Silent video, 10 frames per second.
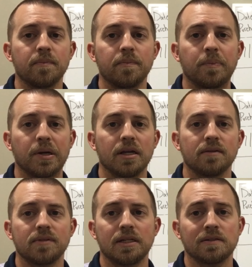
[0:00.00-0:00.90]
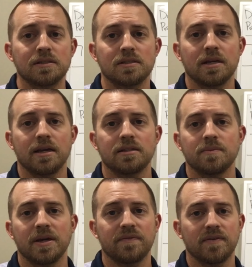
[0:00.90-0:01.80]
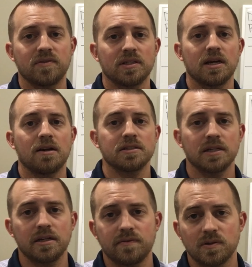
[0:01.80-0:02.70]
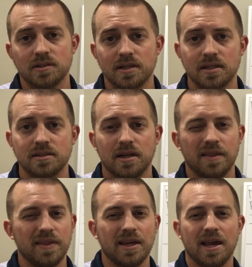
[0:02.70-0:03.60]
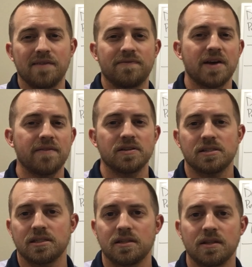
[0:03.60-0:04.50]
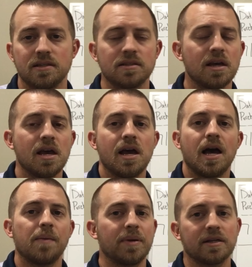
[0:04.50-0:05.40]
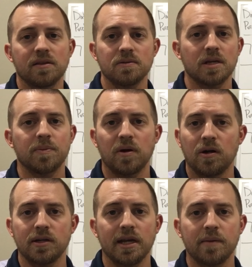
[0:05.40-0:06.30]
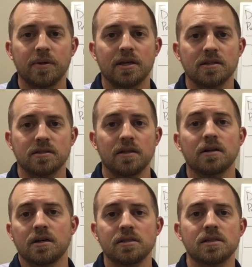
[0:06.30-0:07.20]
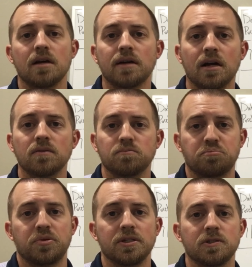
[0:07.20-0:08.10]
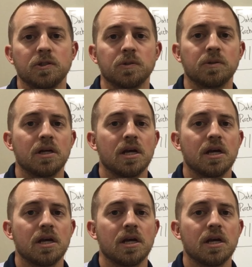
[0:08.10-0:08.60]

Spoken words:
but needless to say, to make $15.84, and I think I had 5 or 6 of these, I picked those up all day because they're gonna sell out pretty soon.